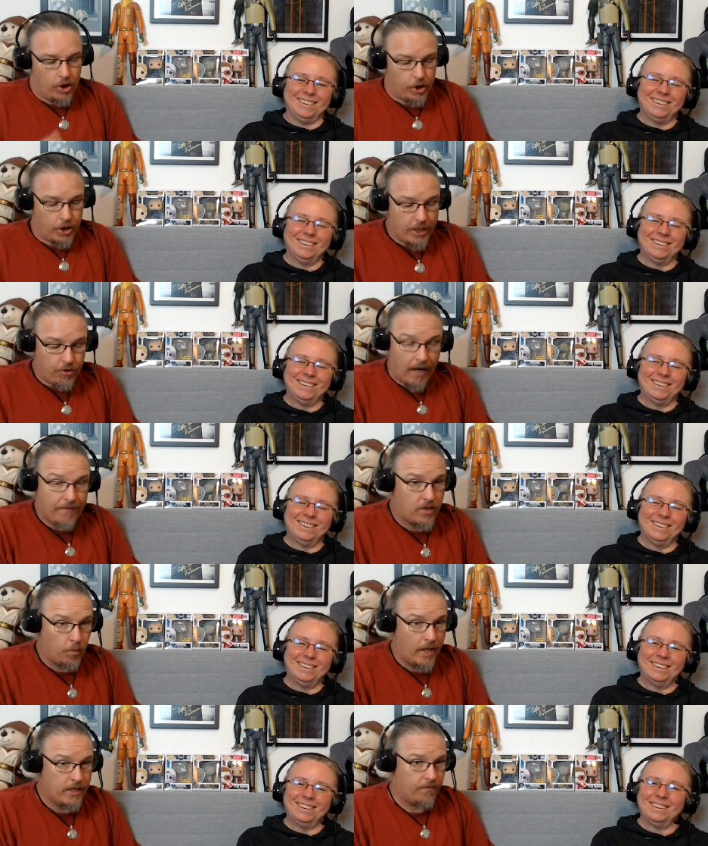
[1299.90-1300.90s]
Speaker 1: she drives the
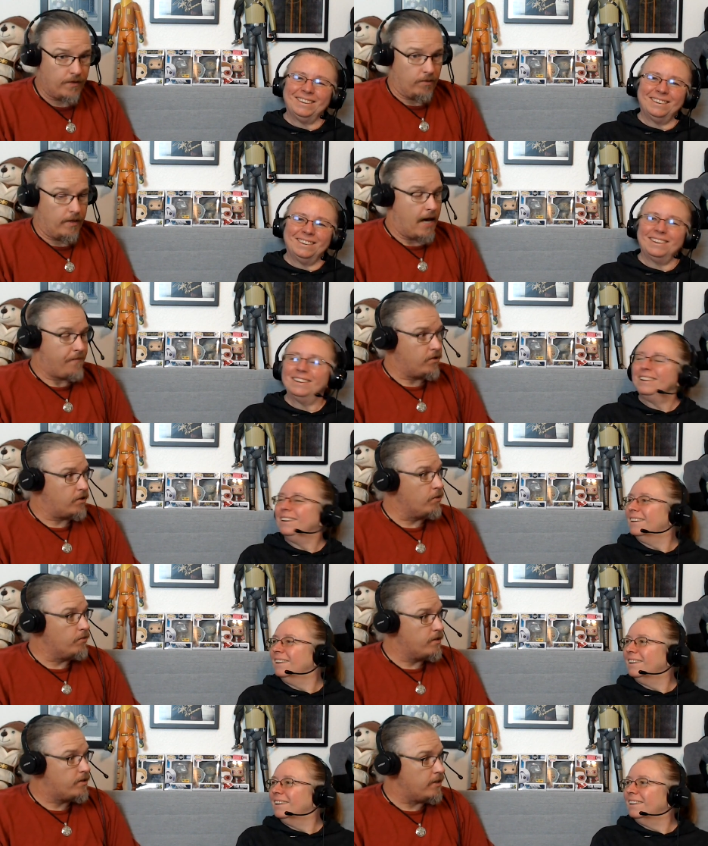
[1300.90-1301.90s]
Westview after
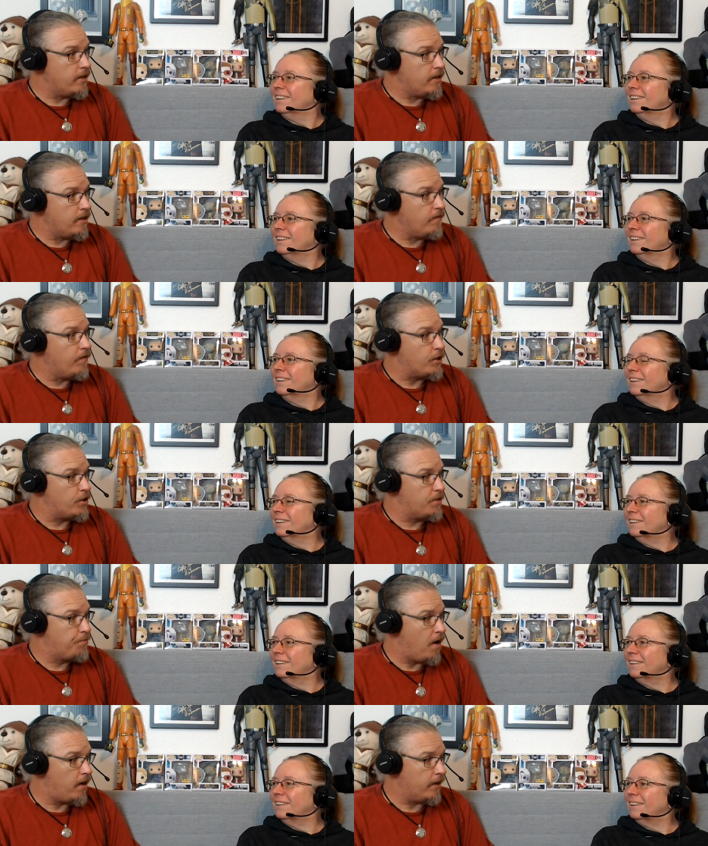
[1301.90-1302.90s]
going to see Vision's
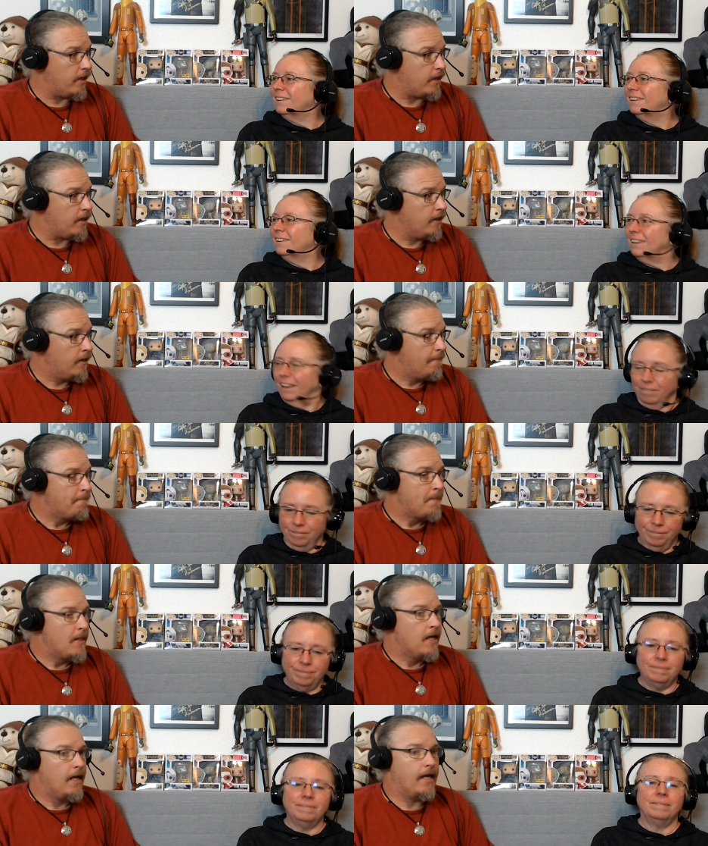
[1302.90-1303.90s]
body. Yeah
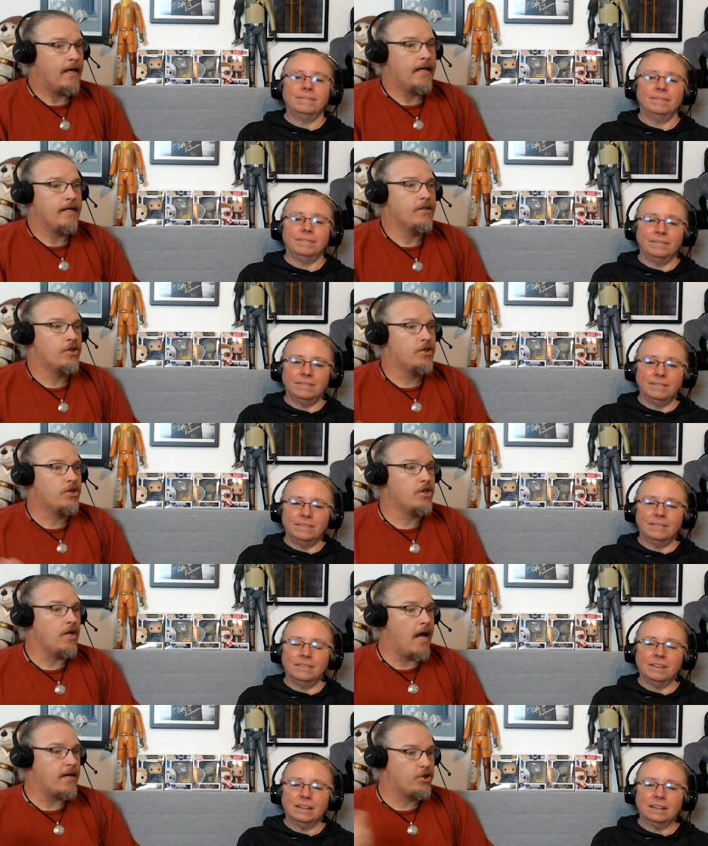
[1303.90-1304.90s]
and she
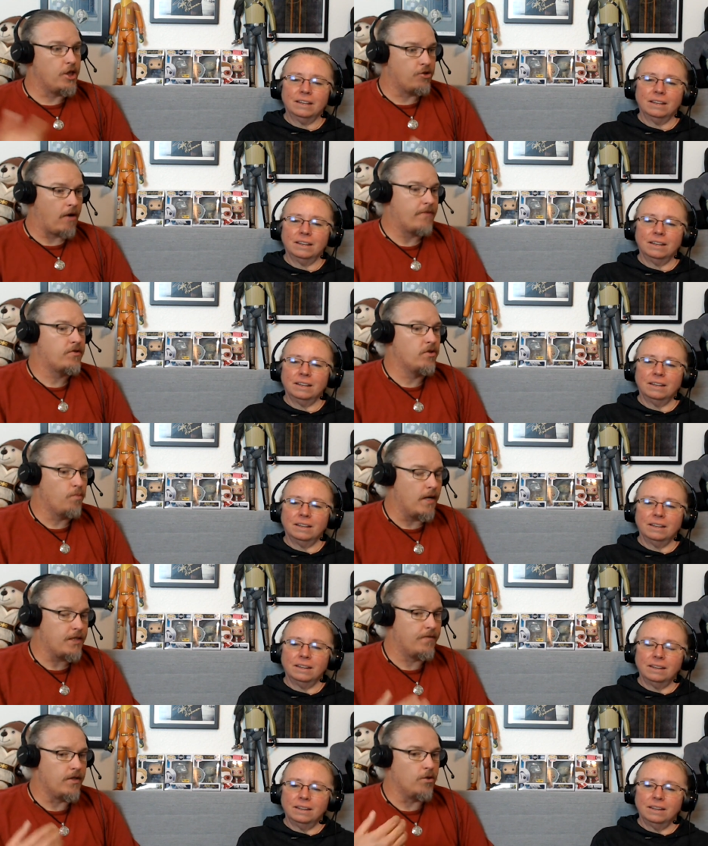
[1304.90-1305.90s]
as she drives through
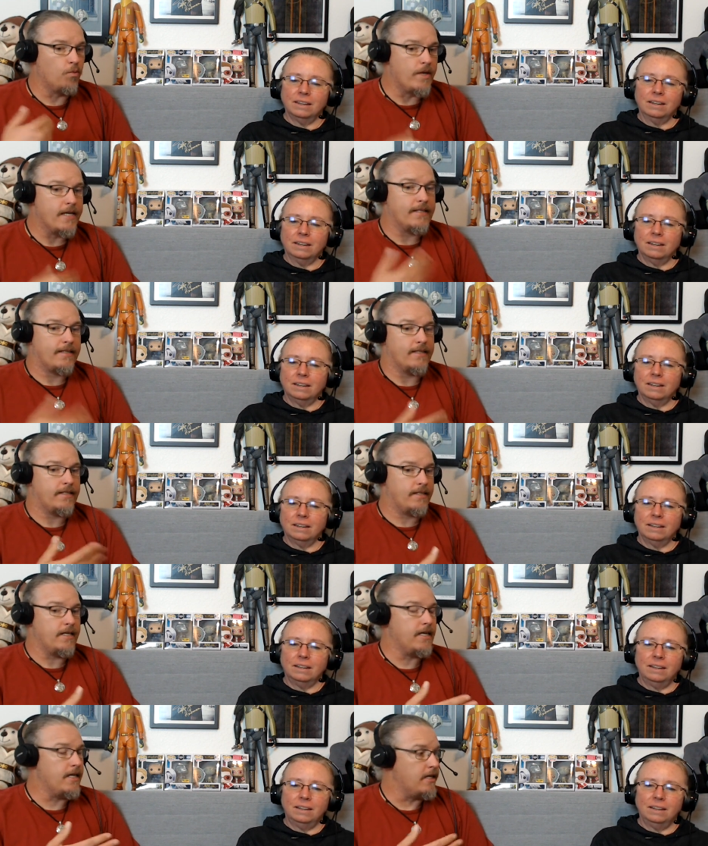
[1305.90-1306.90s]
Westview, we get to
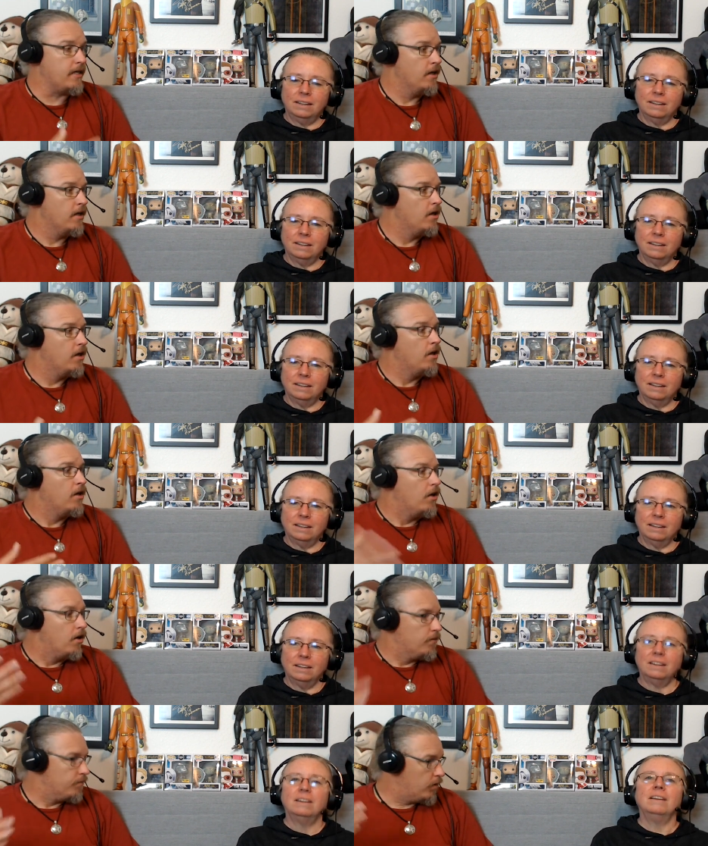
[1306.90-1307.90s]
see
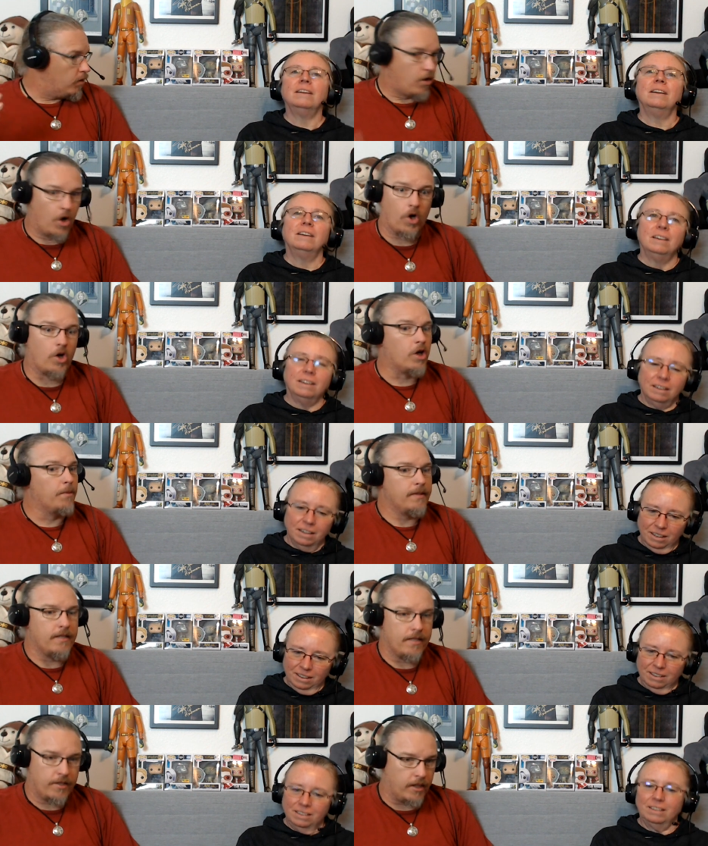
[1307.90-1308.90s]
Herb and
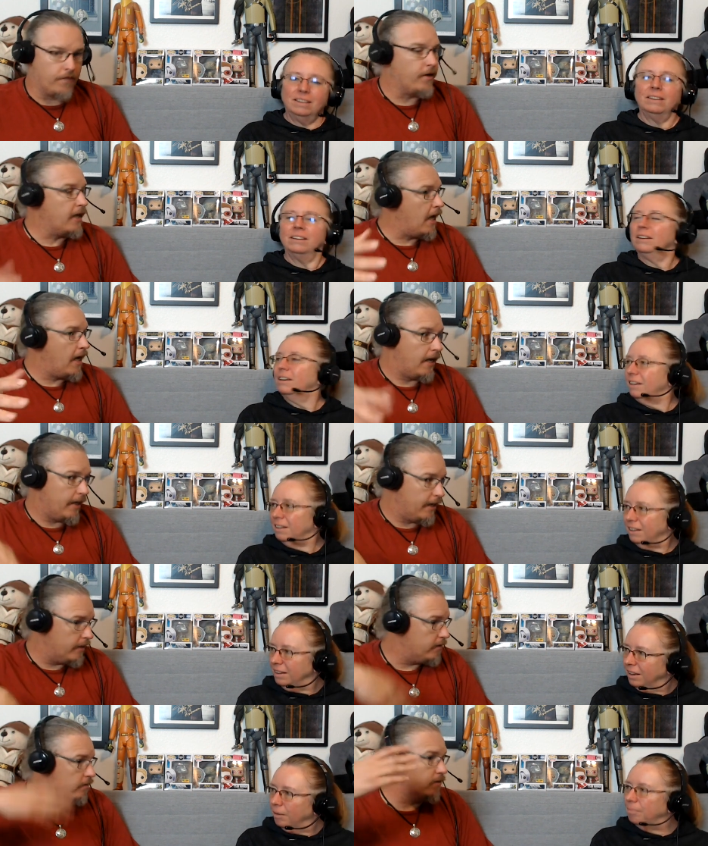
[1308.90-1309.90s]
the delivery guy
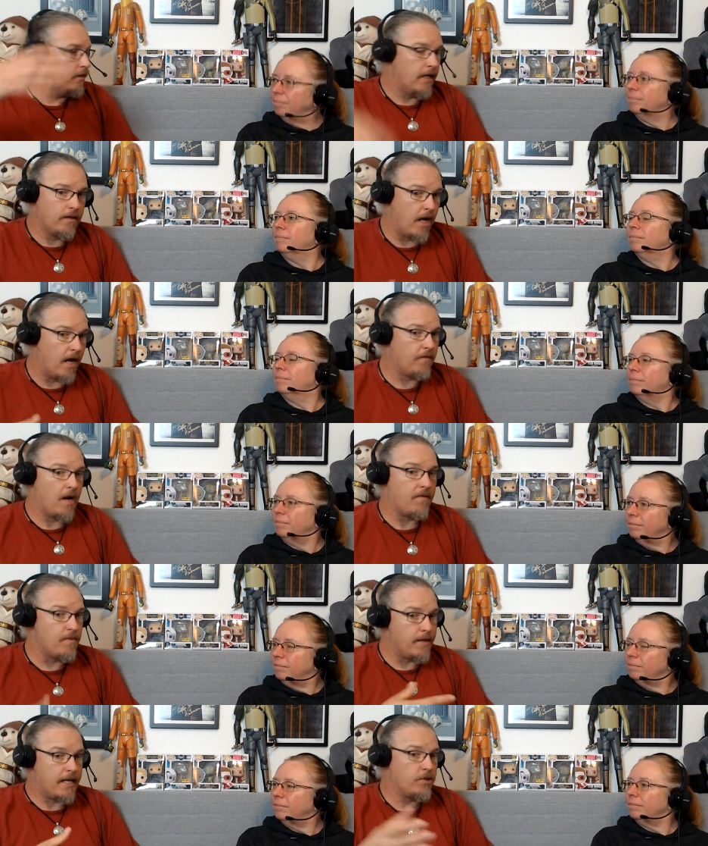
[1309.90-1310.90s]
and yep. and
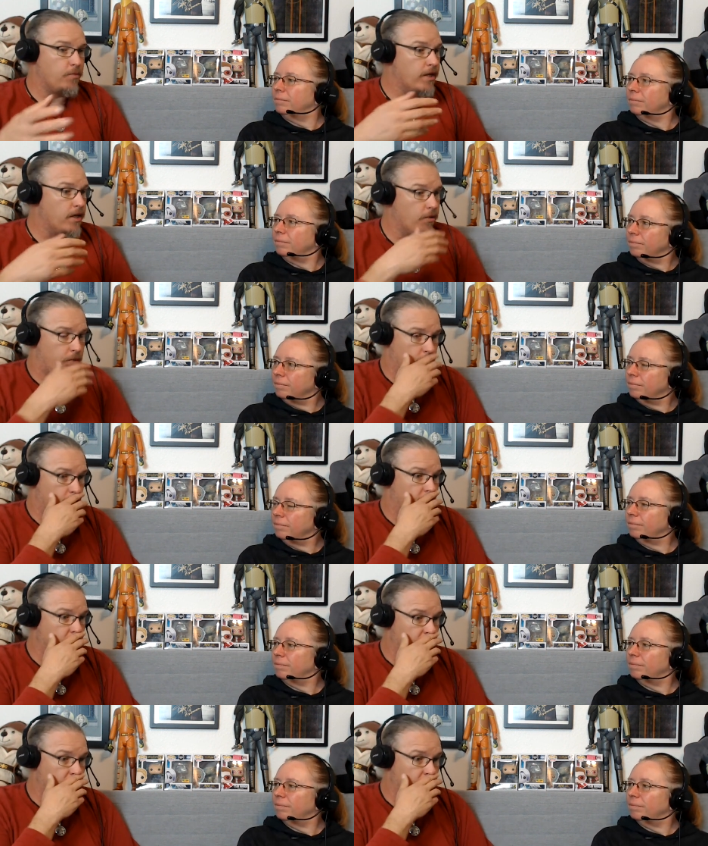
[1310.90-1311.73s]
everybody as we go through the,